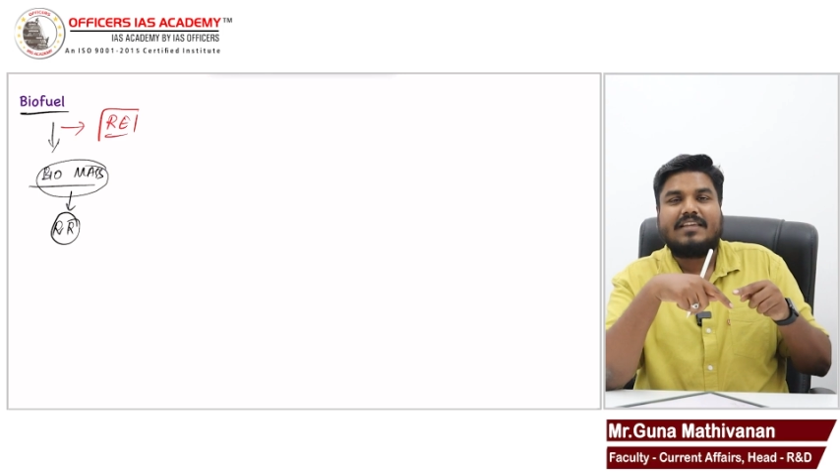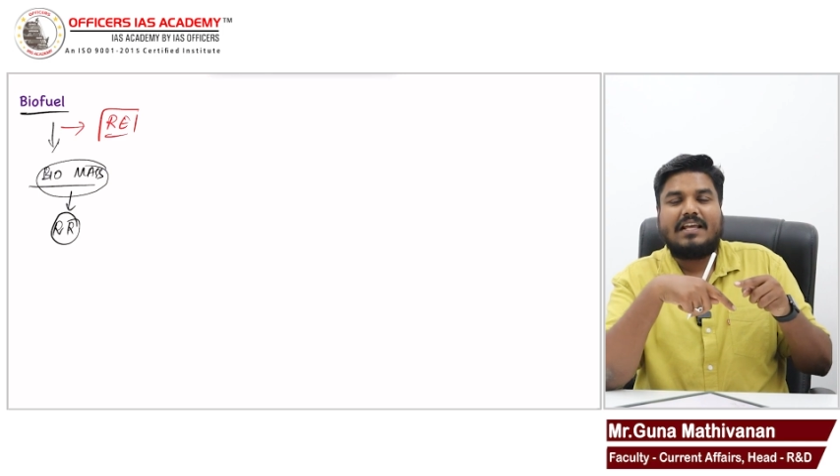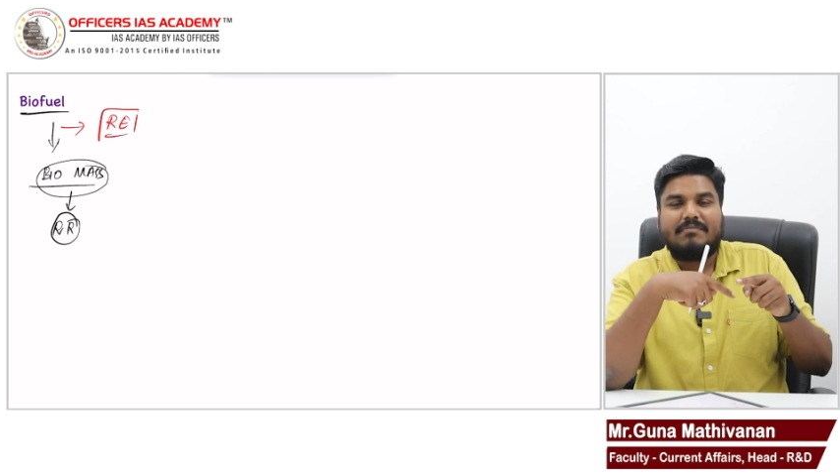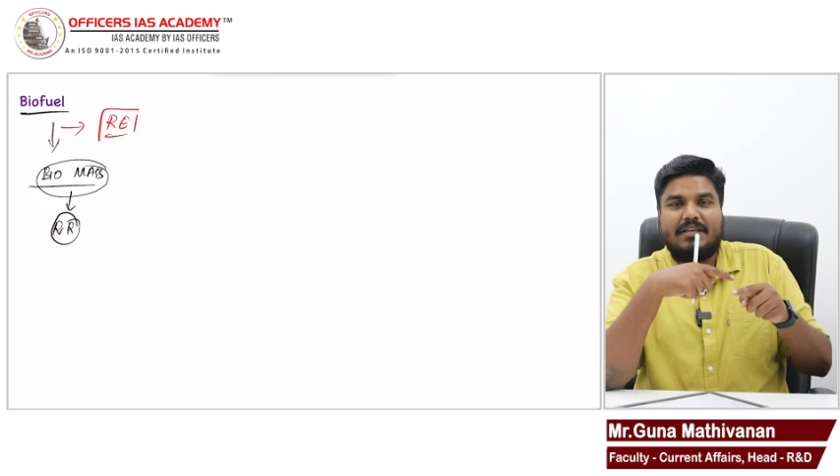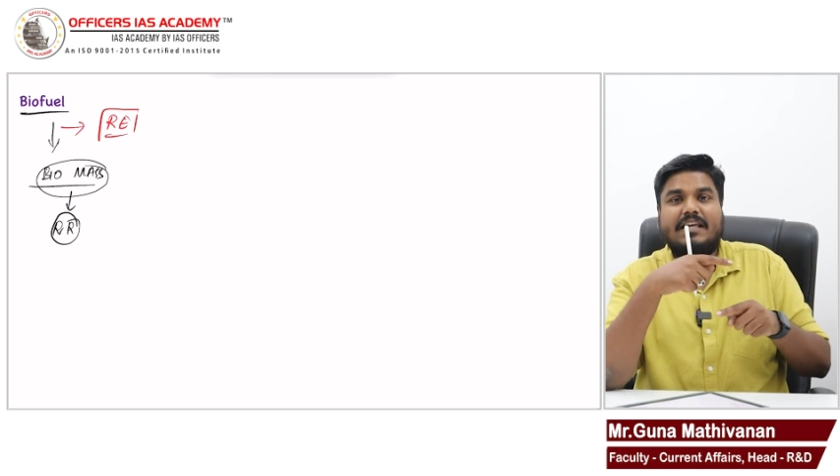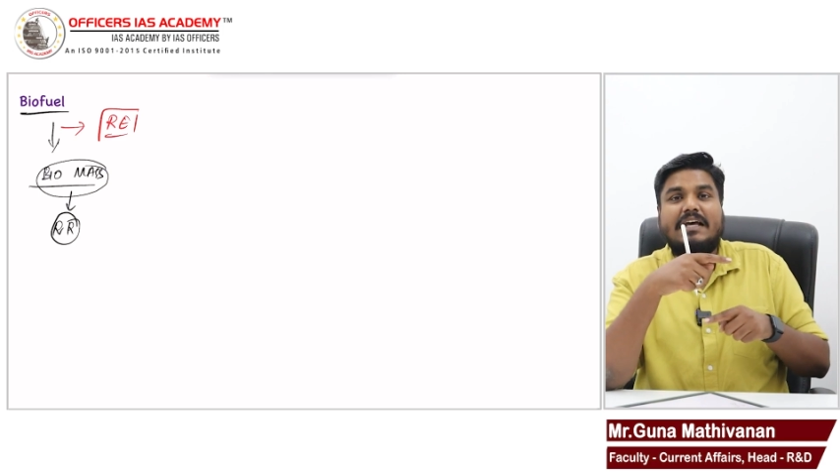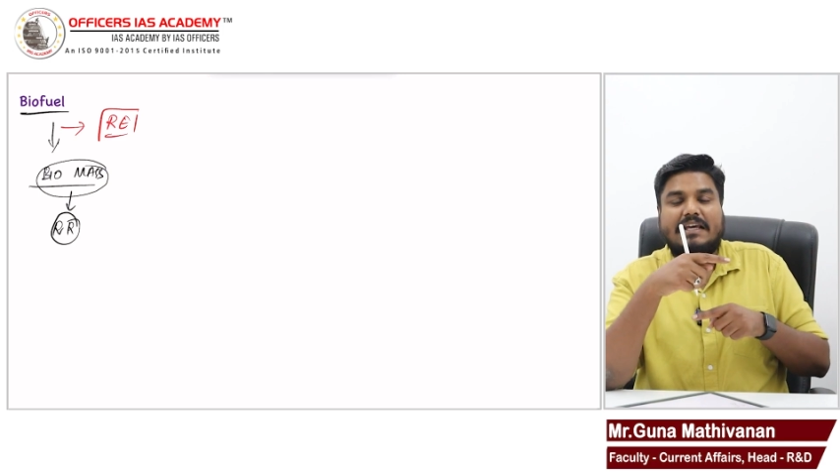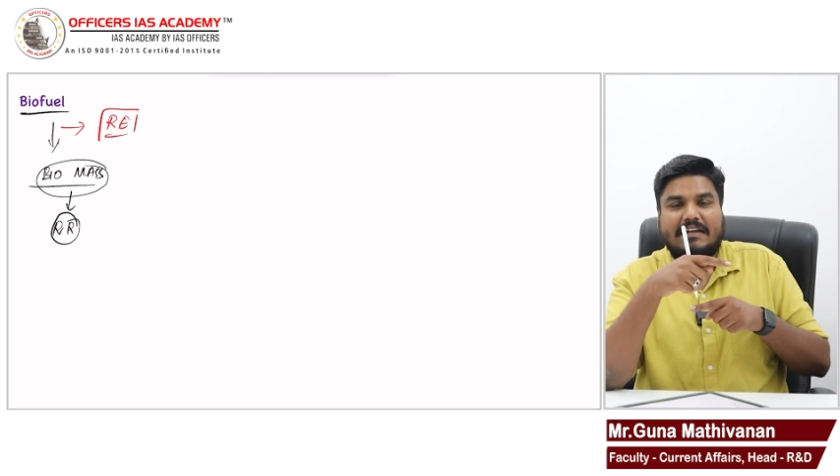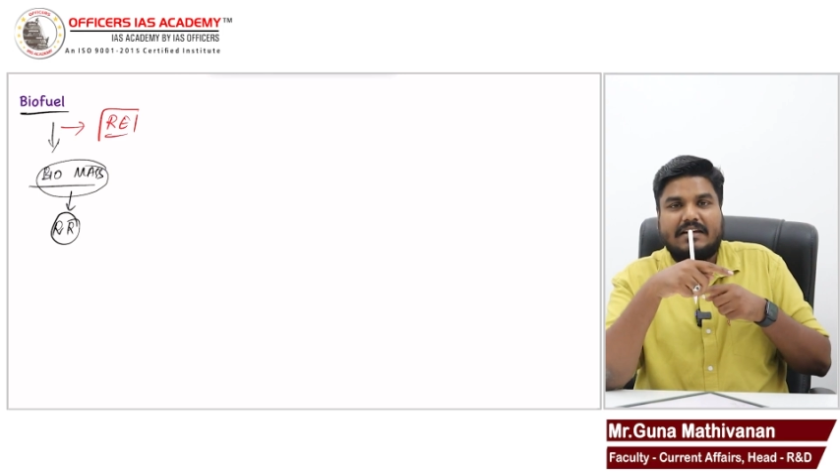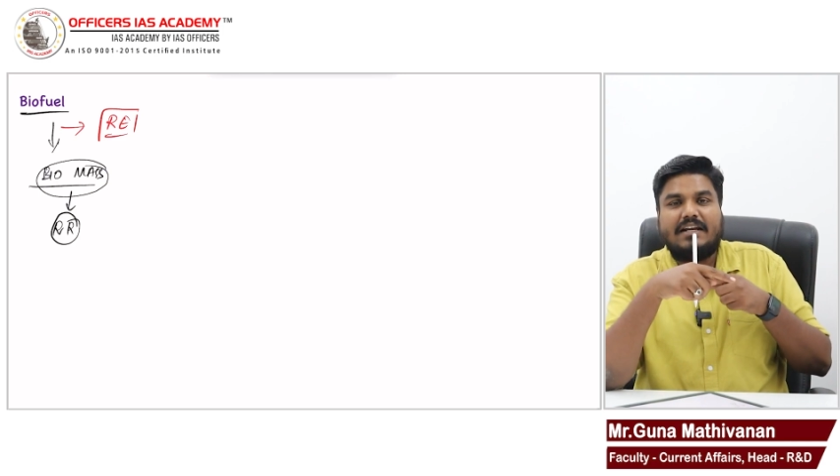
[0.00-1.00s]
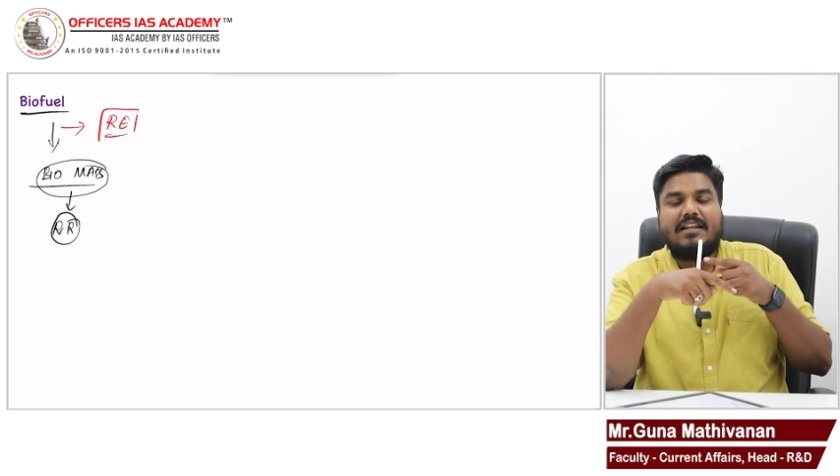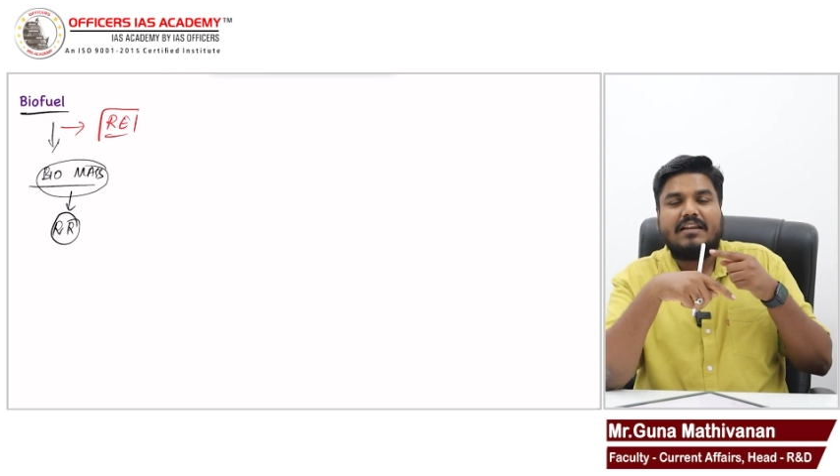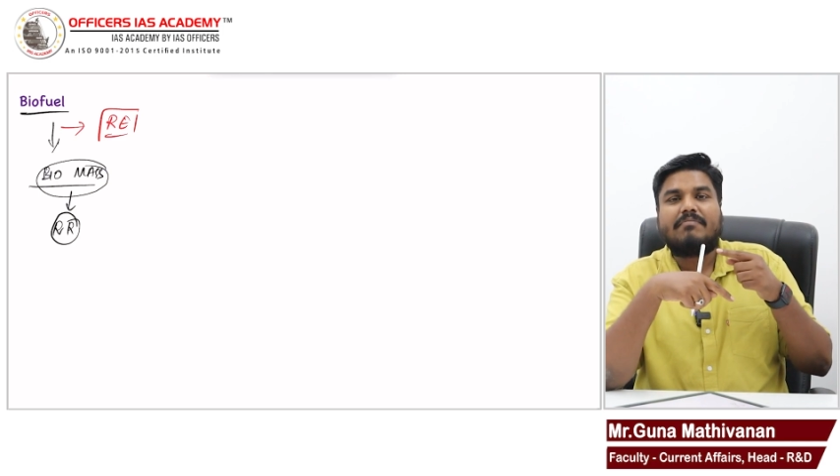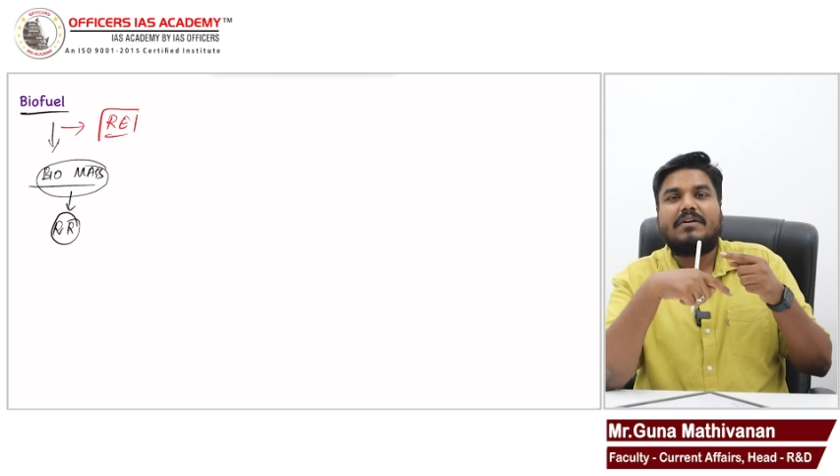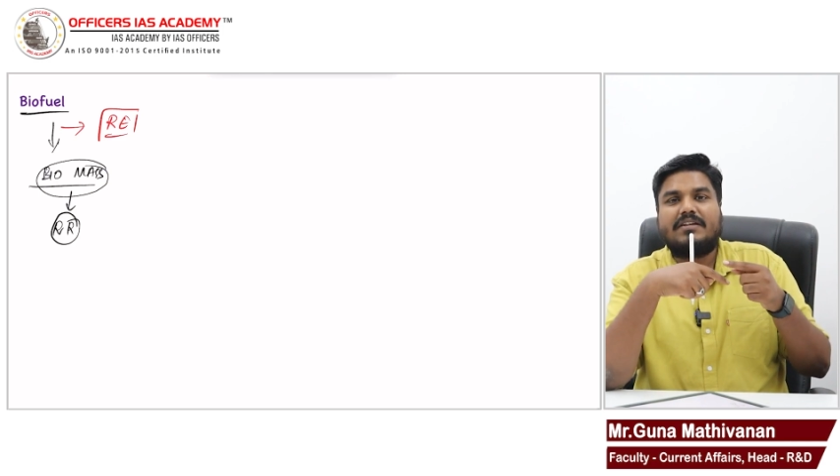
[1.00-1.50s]
can be readily
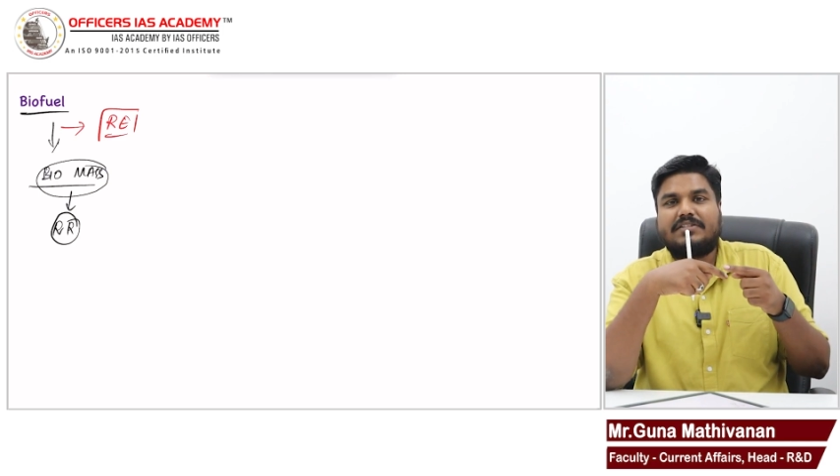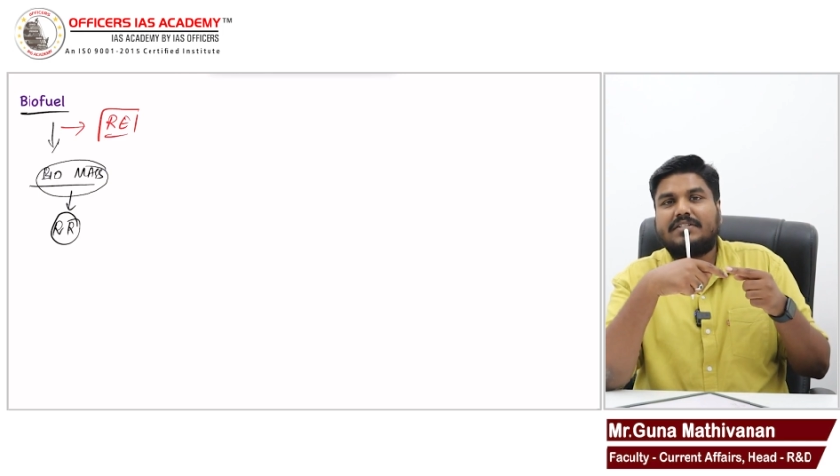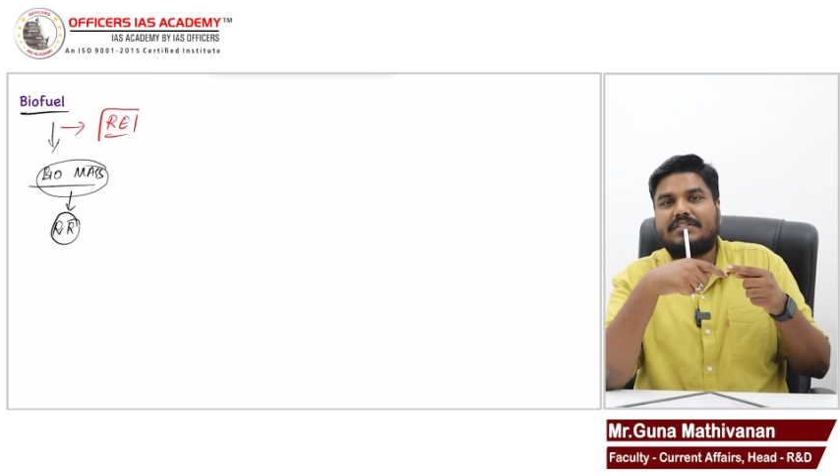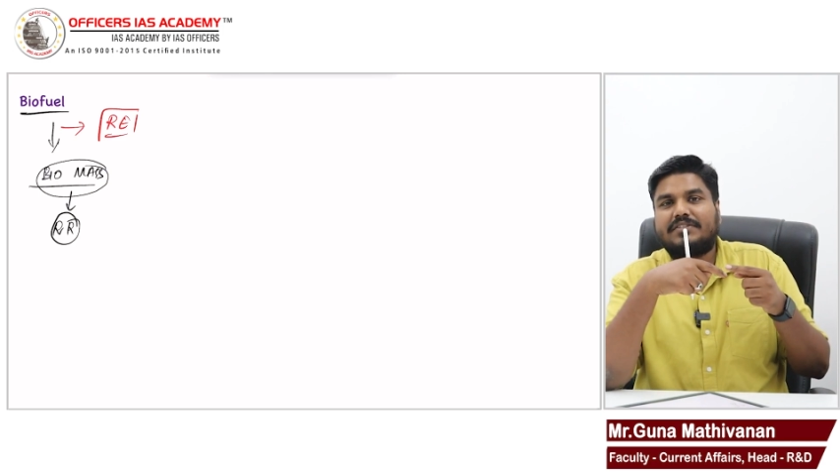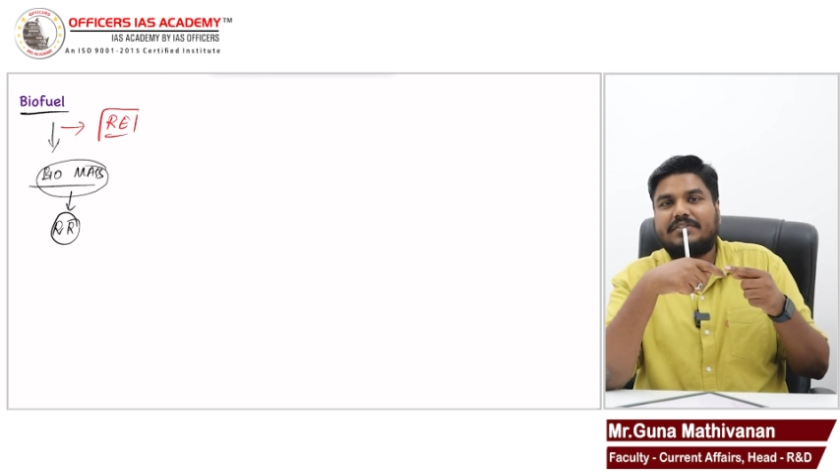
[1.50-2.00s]
replenished.